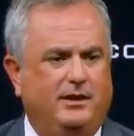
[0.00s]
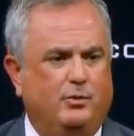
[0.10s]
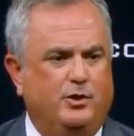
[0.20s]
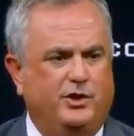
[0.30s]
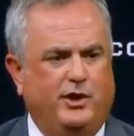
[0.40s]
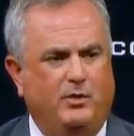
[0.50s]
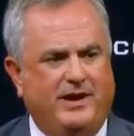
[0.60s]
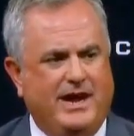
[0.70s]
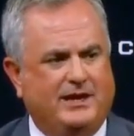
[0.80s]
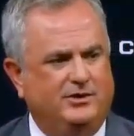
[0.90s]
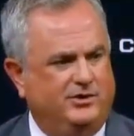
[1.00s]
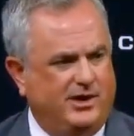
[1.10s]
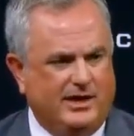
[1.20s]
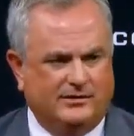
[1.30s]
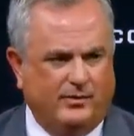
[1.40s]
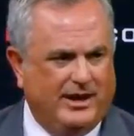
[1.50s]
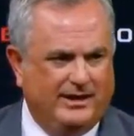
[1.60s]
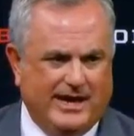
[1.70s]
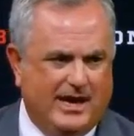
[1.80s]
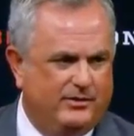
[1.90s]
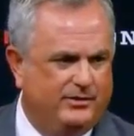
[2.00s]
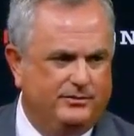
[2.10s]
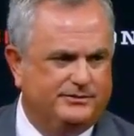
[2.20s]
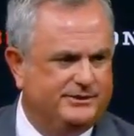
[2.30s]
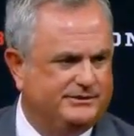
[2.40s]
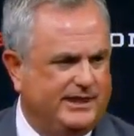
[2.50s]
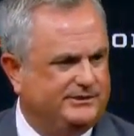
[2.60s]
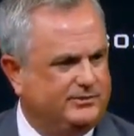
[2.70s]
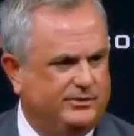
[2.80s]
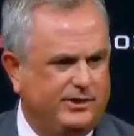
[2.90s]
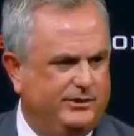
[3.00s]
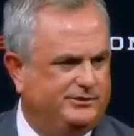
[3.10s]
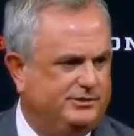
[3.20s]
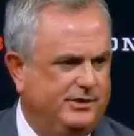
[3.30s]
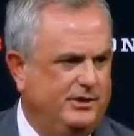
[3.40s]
when you go back and you talk to Randy Allen, who was his high school coach,